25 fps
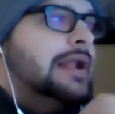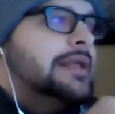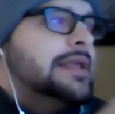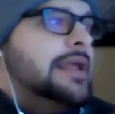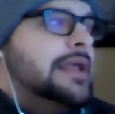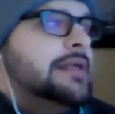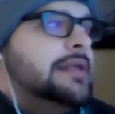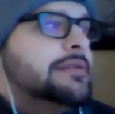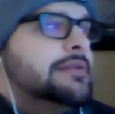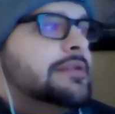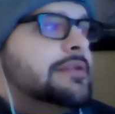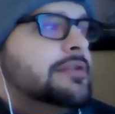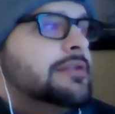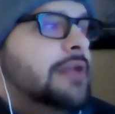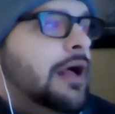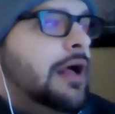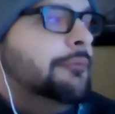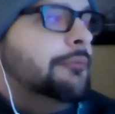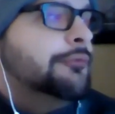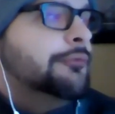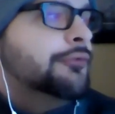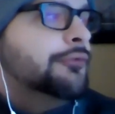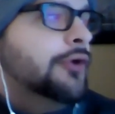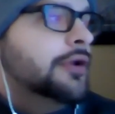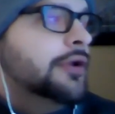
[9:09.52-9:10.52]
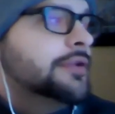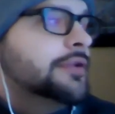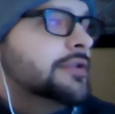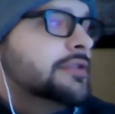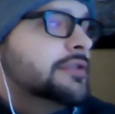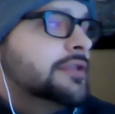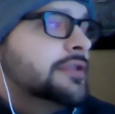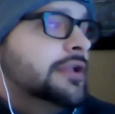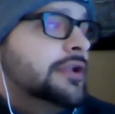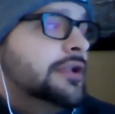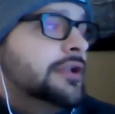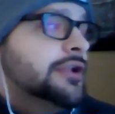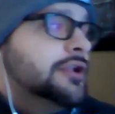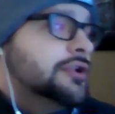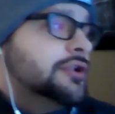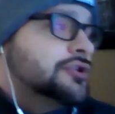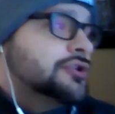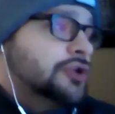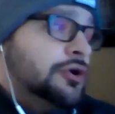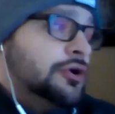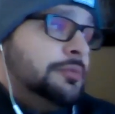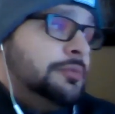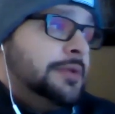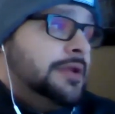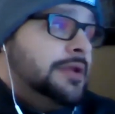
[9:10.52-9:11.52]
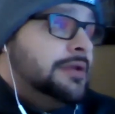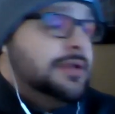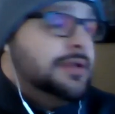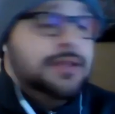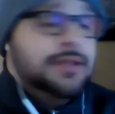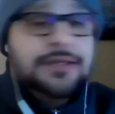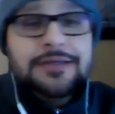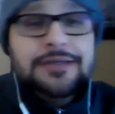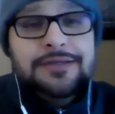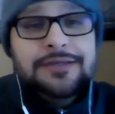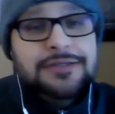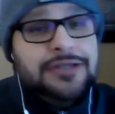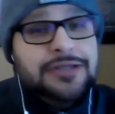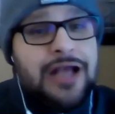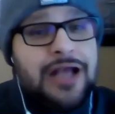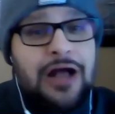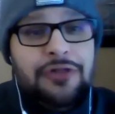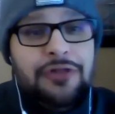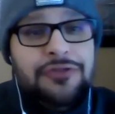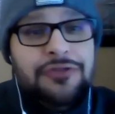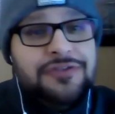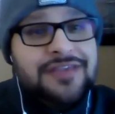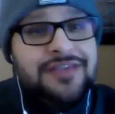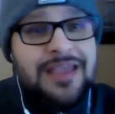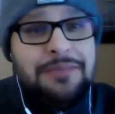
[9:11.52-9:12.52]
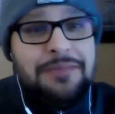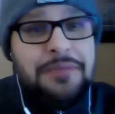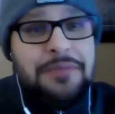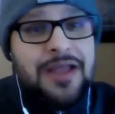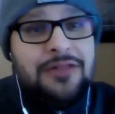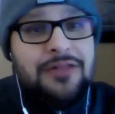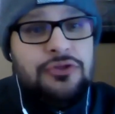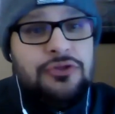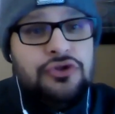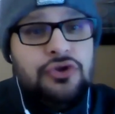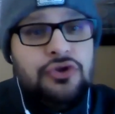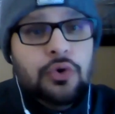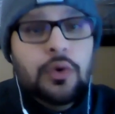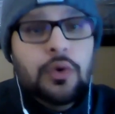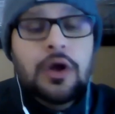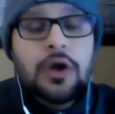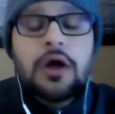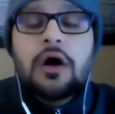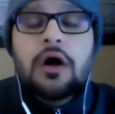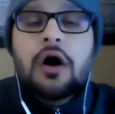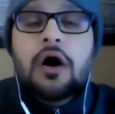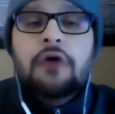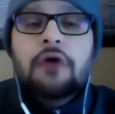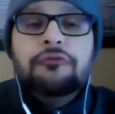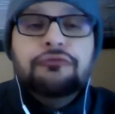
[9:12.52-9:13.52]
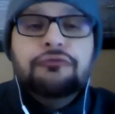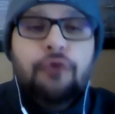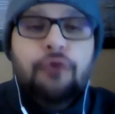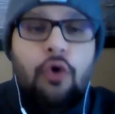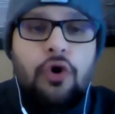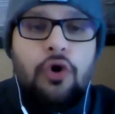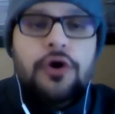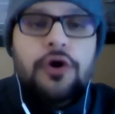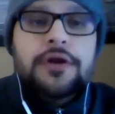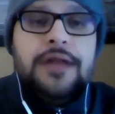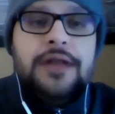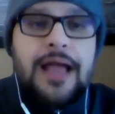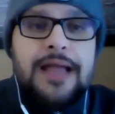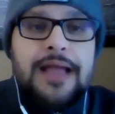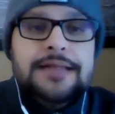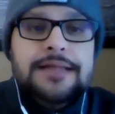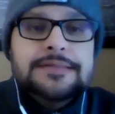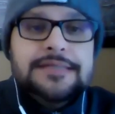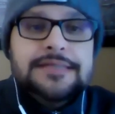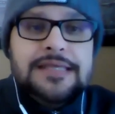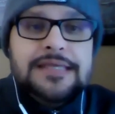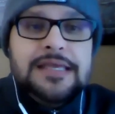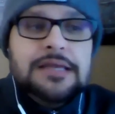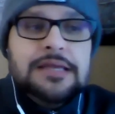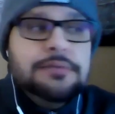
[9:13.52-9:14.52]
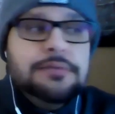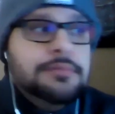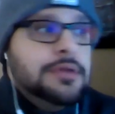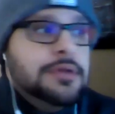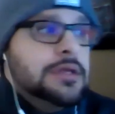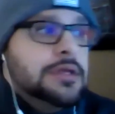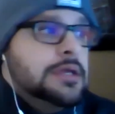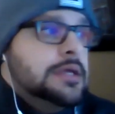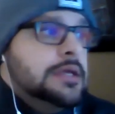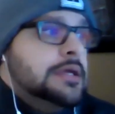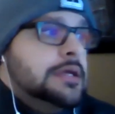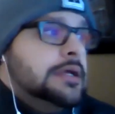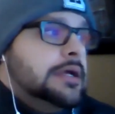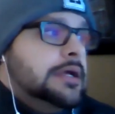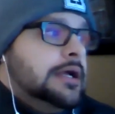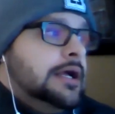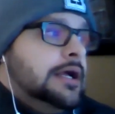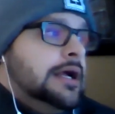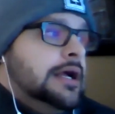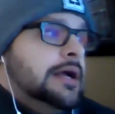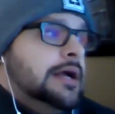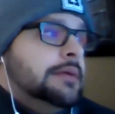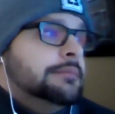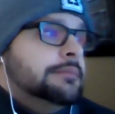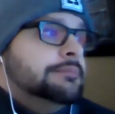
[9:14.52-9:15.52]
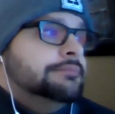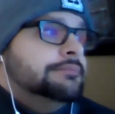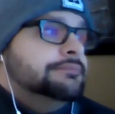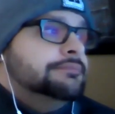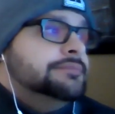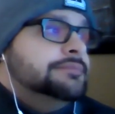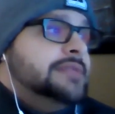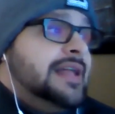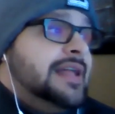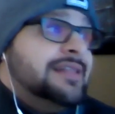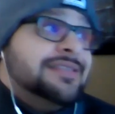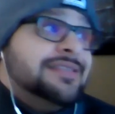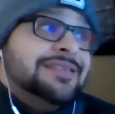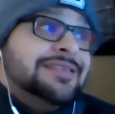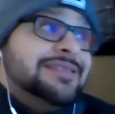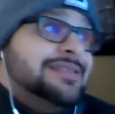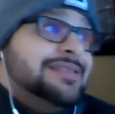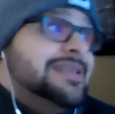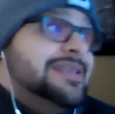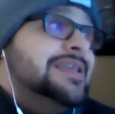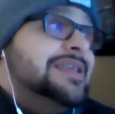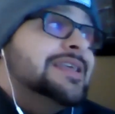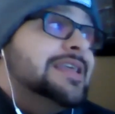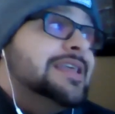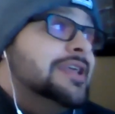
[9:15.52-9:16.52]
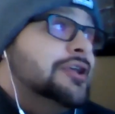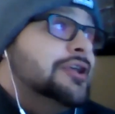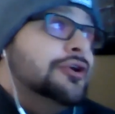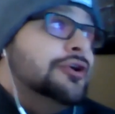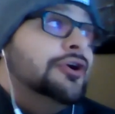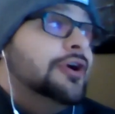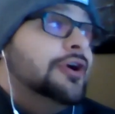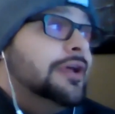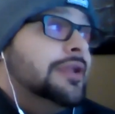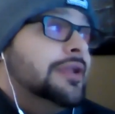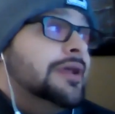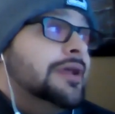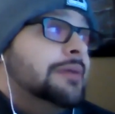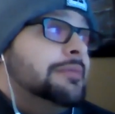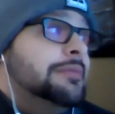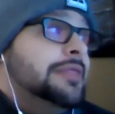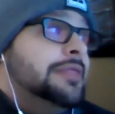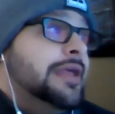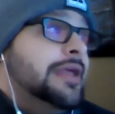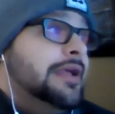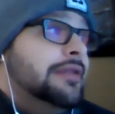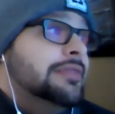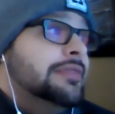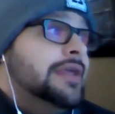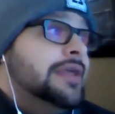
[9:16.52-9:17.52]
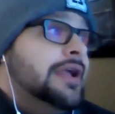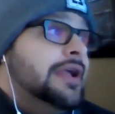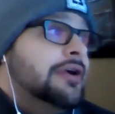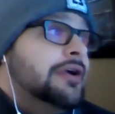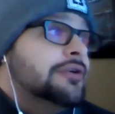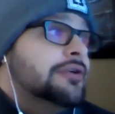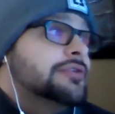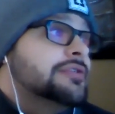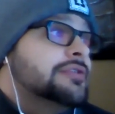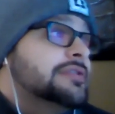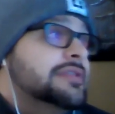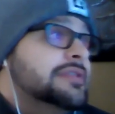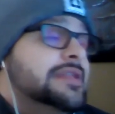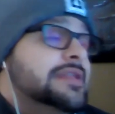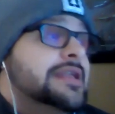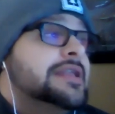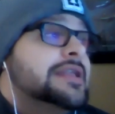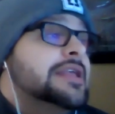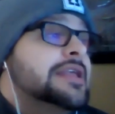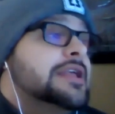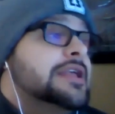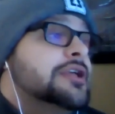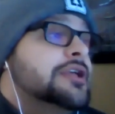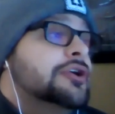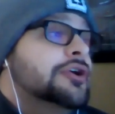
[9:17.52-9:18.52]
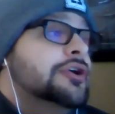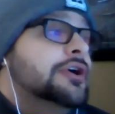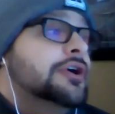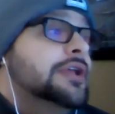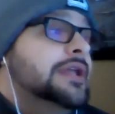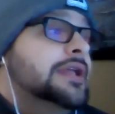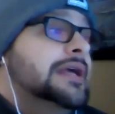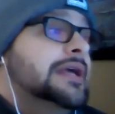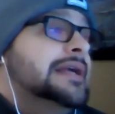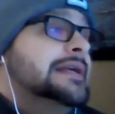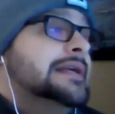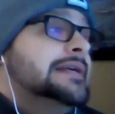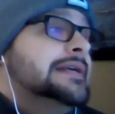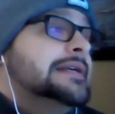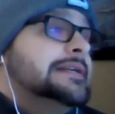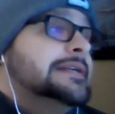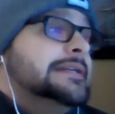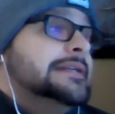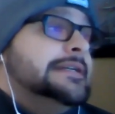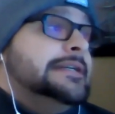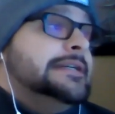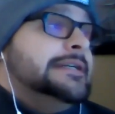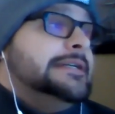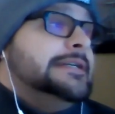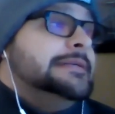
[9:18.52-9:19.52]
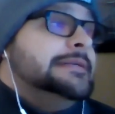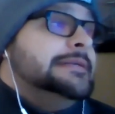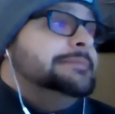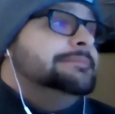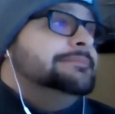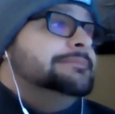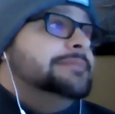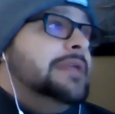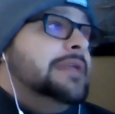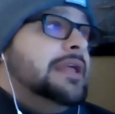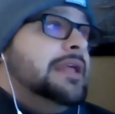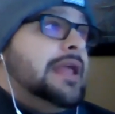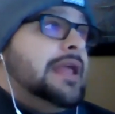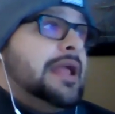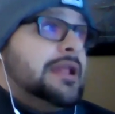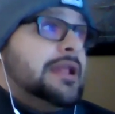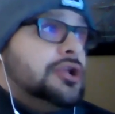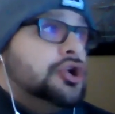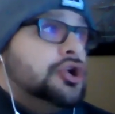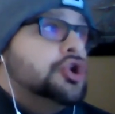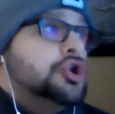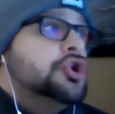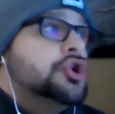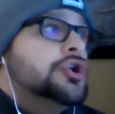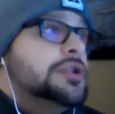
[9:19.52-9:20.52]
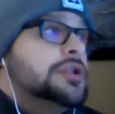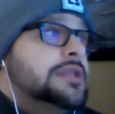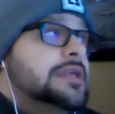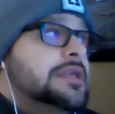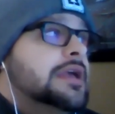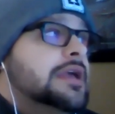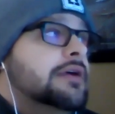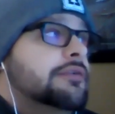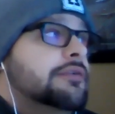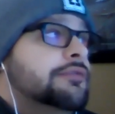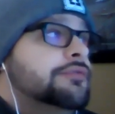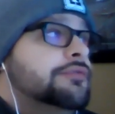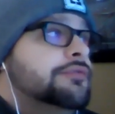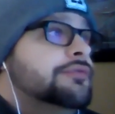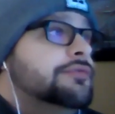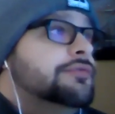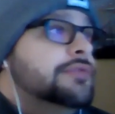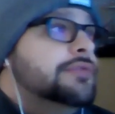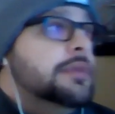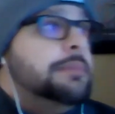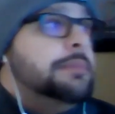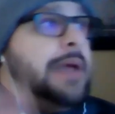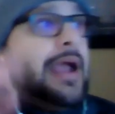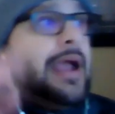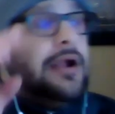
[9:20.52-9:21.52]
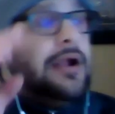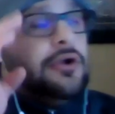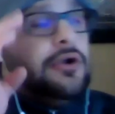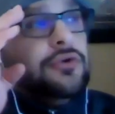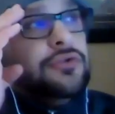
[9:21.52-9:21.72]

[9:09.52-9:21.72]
of cases, up front is going to determine how this game ends. So a 4-9 team, that's sneaky good. I mean, they are sneaky good and could give the Packers